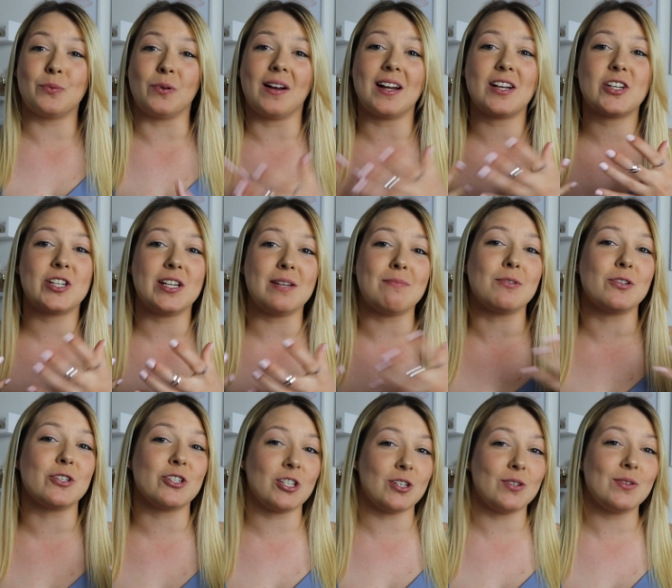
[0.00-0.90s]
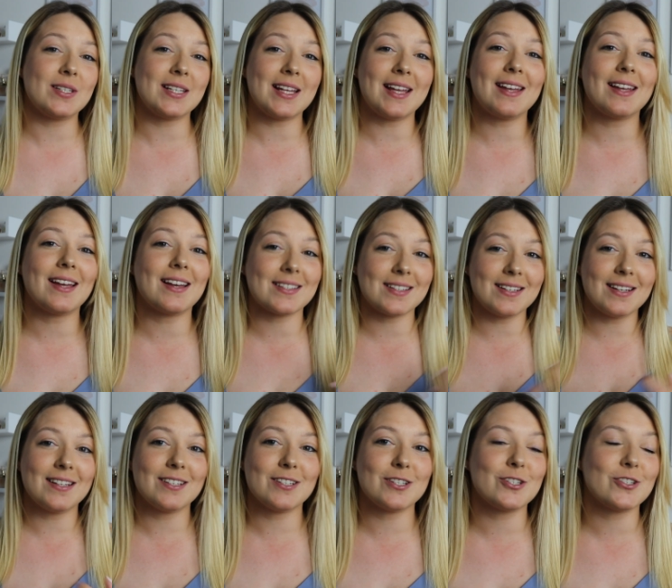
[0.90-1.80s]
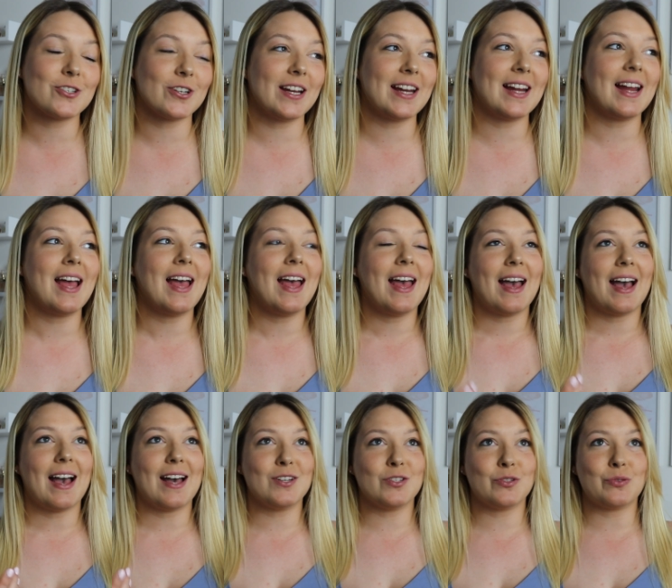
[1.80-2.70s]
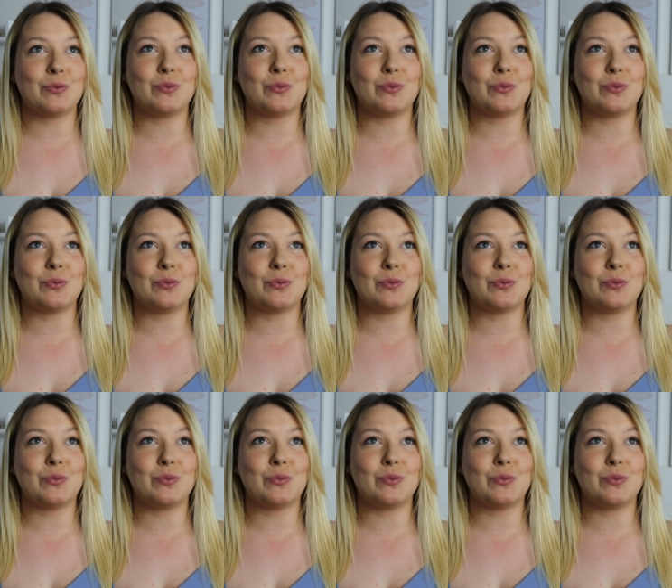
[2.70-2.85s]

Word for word: we're actually producing as an industry and